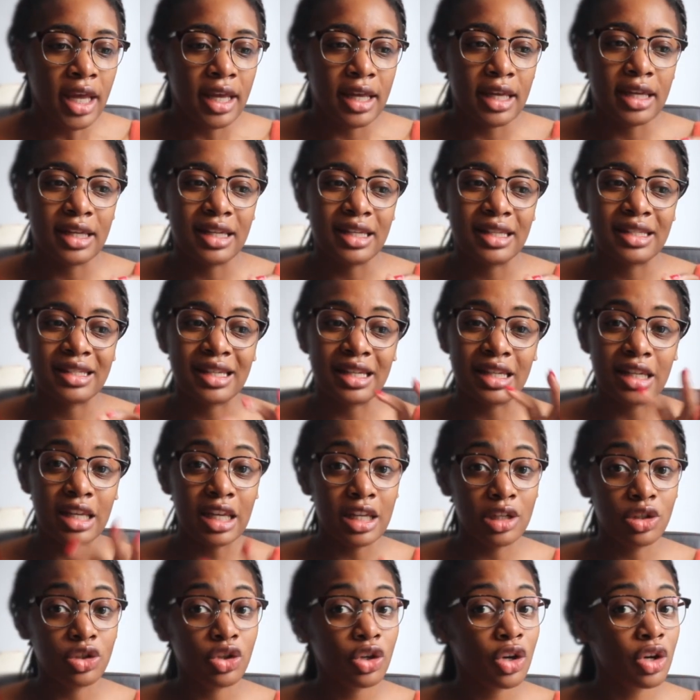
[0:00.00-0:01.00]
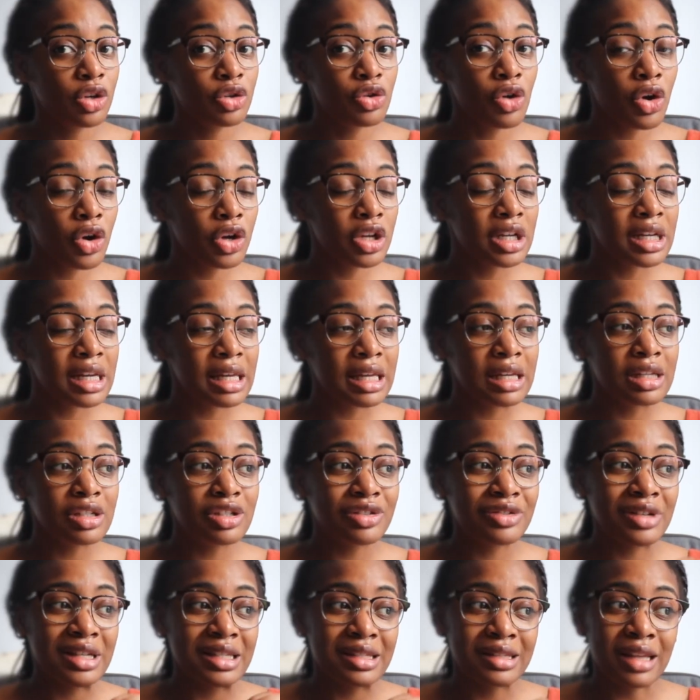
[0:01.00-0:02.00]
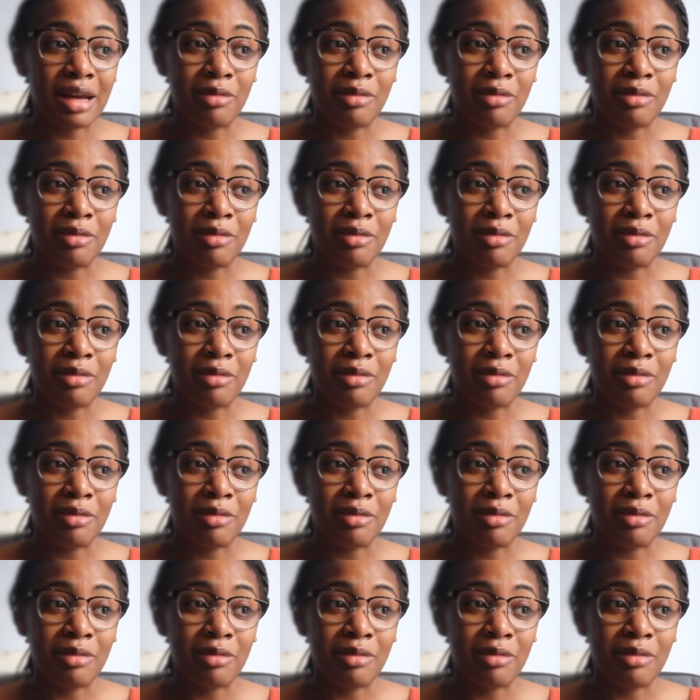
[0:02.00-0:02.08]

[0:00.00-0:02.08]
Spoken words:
It is an internal only interest.